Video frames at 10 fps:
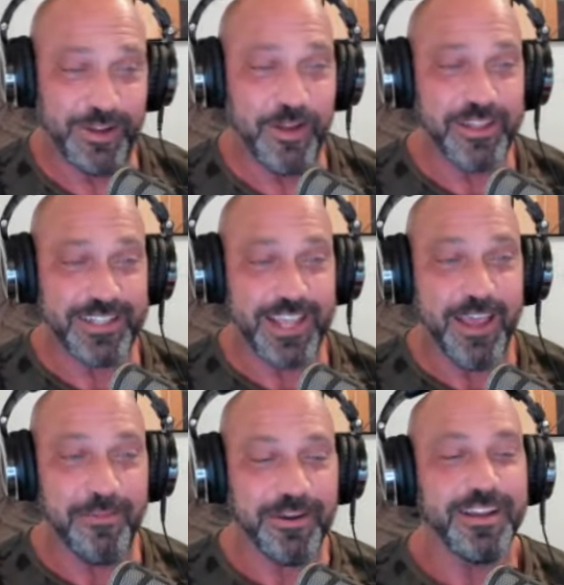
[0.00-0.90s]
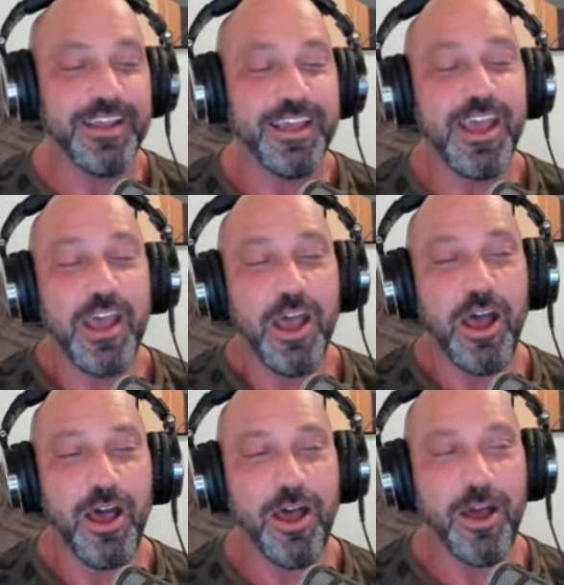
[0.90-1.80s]
all this to happen.
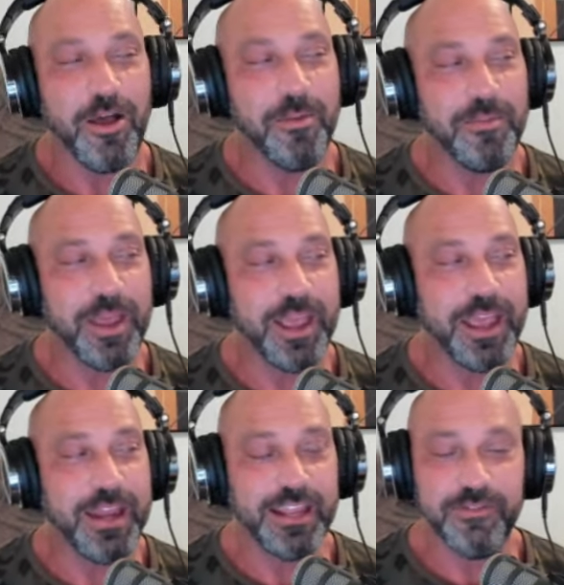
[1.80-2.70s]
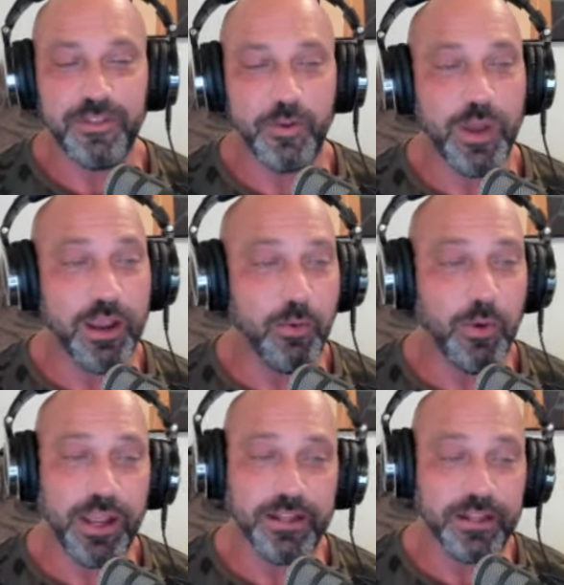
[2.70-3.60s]
And even the way it
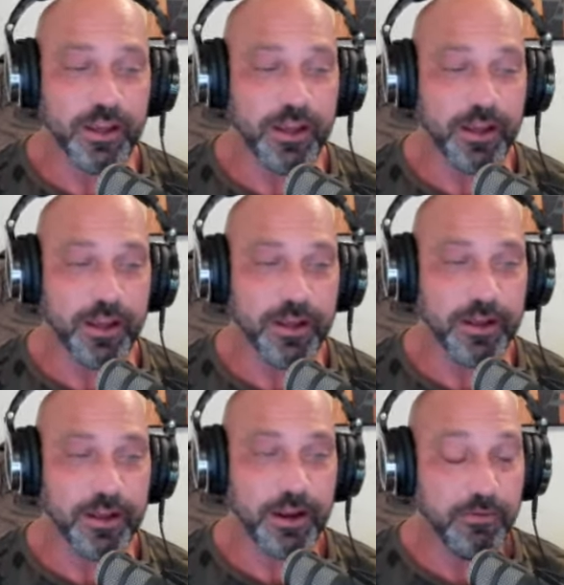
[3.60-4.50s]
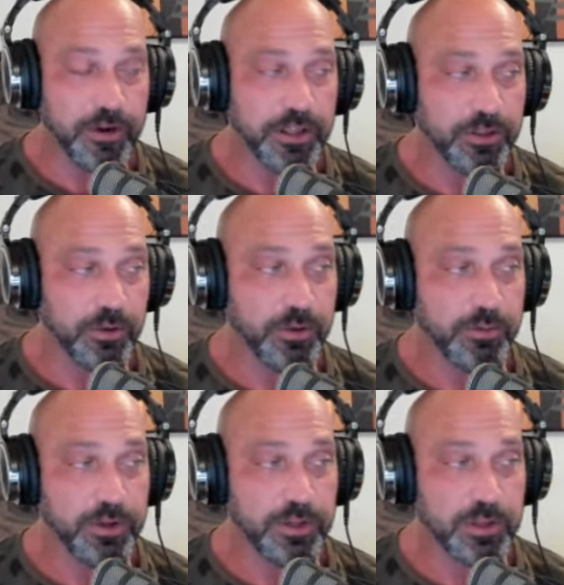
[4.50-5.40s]
went, I really thought
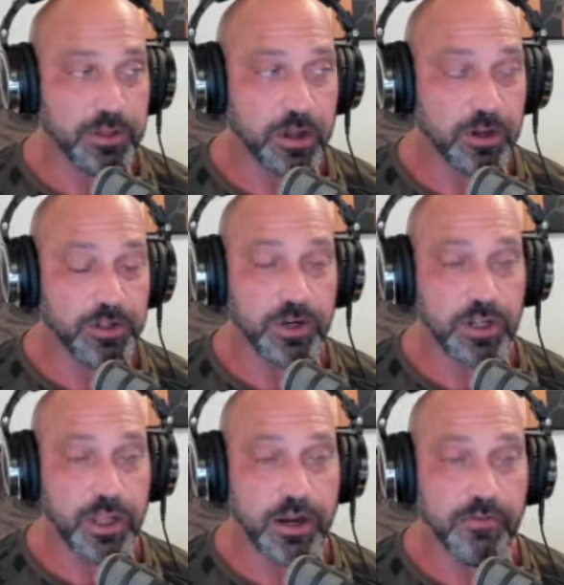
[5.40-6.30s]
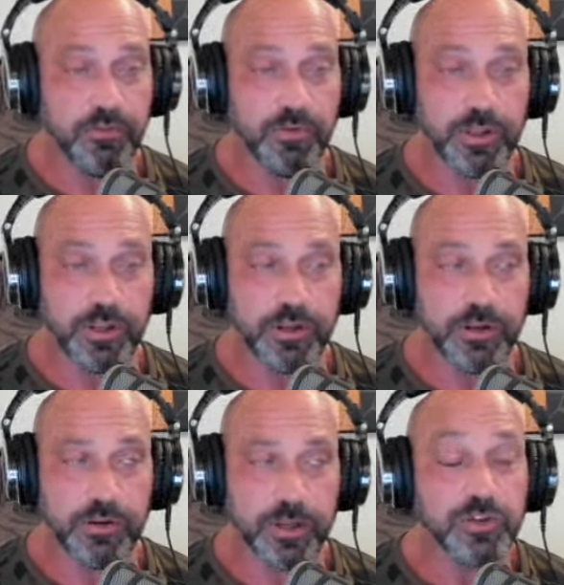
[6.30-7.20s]
we touched on a lot of really
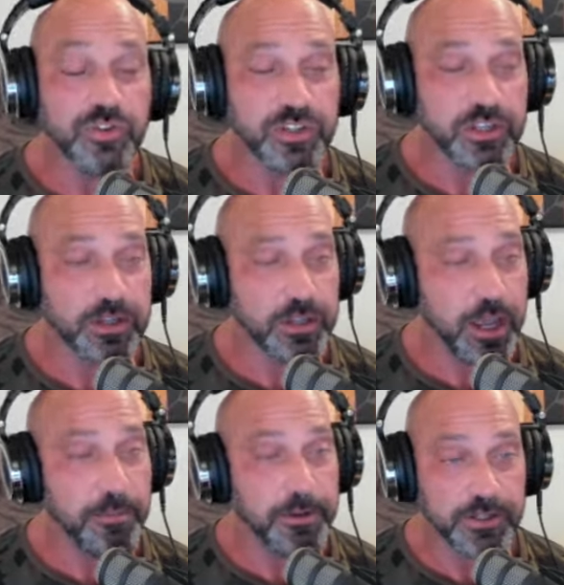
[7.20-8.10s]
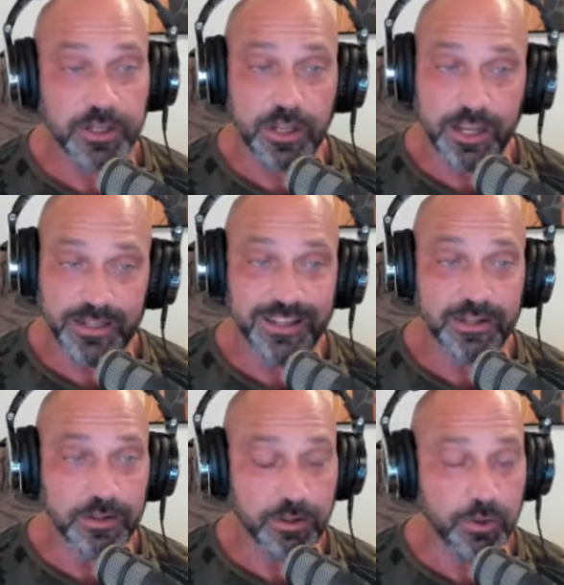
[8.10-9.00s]
interesting topics and
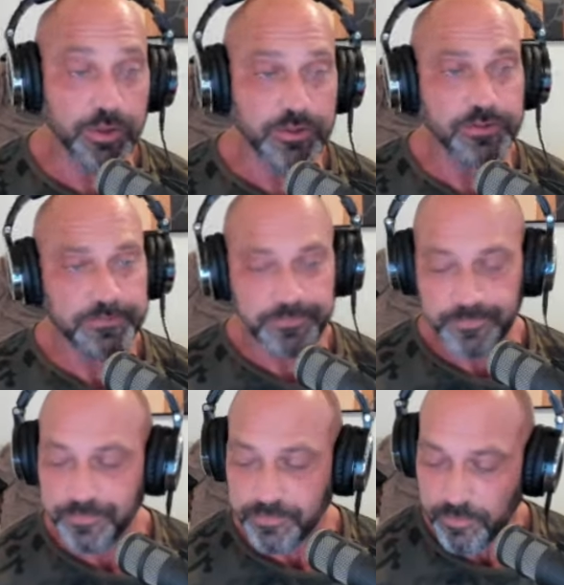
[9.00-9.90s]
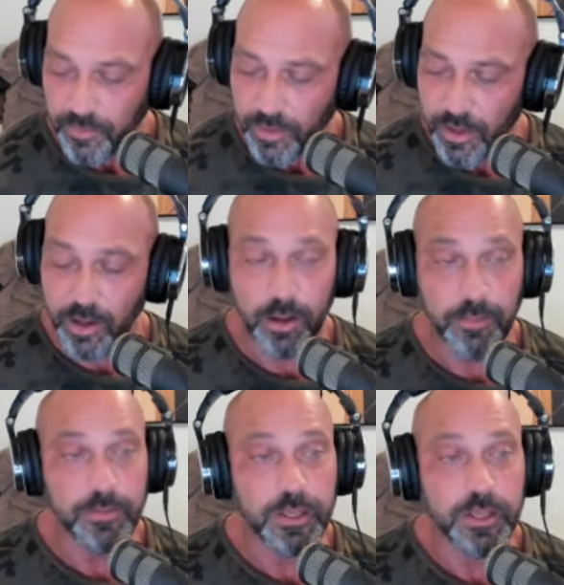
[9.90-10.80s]
ideas and thoughts.
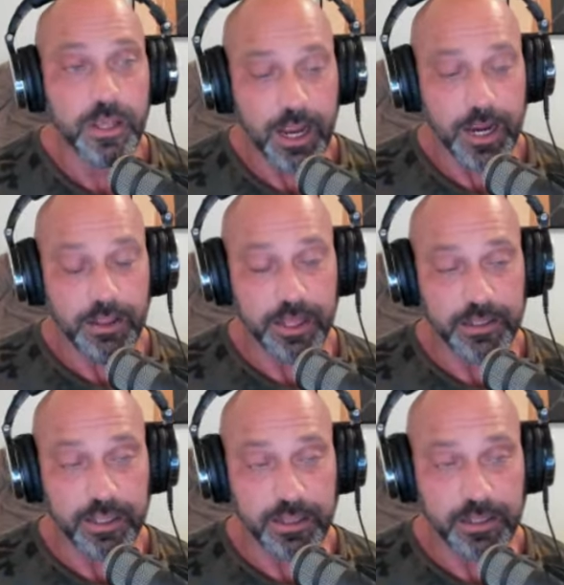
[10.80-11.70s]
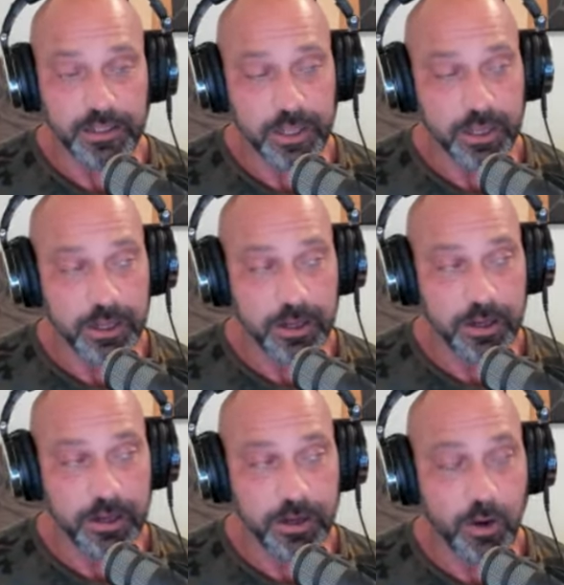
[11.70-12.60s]
And I'd like to at least
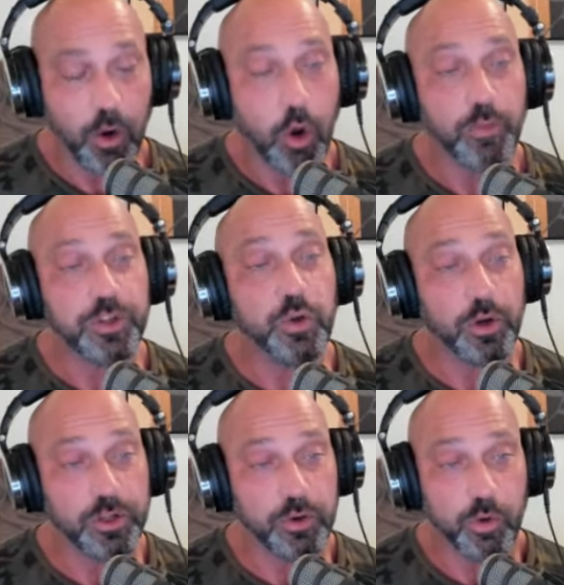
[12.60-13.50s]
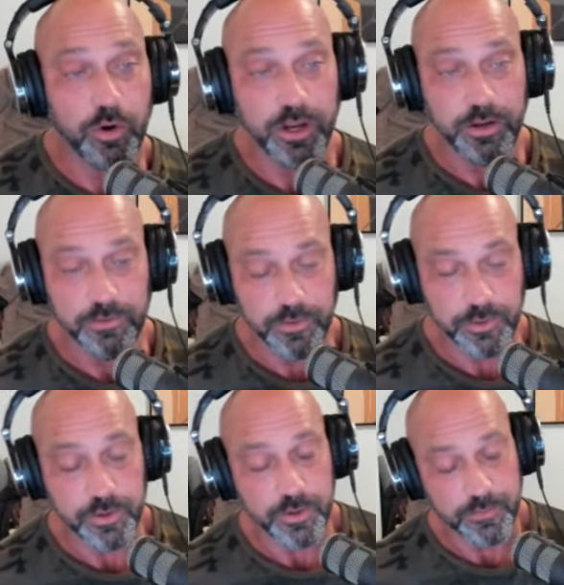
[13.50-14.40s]
hope to talk to you more again in the
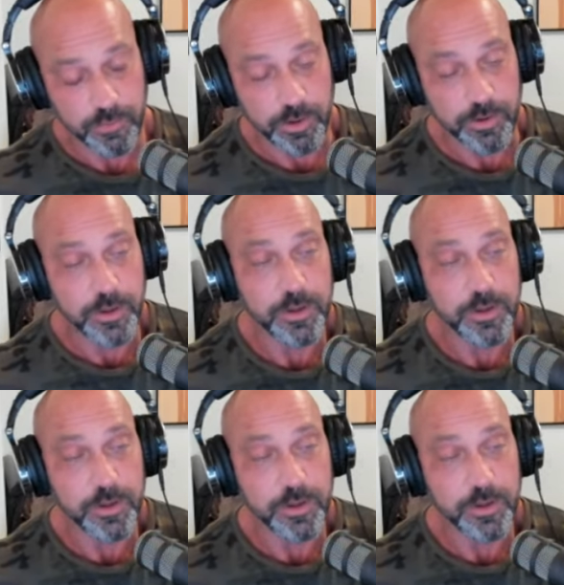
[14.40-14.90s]
future. For for real.